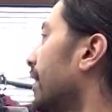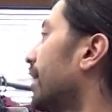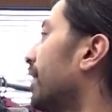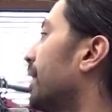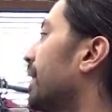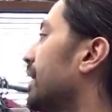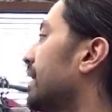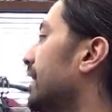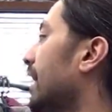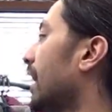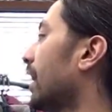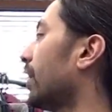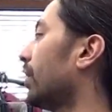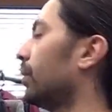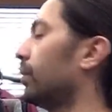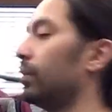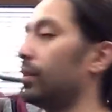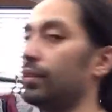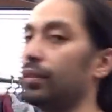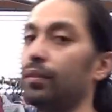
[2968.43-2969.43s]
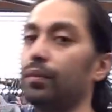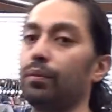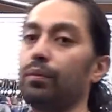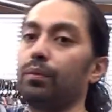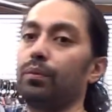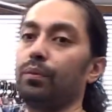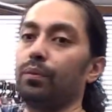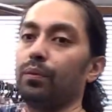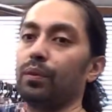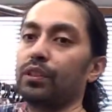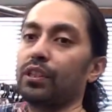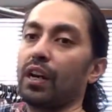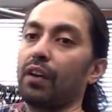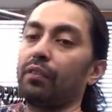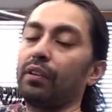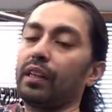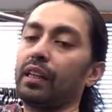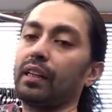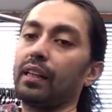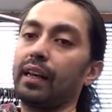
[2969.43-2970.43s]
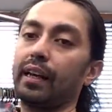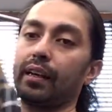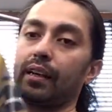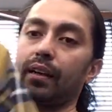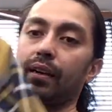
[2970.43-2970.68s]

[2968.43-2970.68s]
the yellow, which I really like,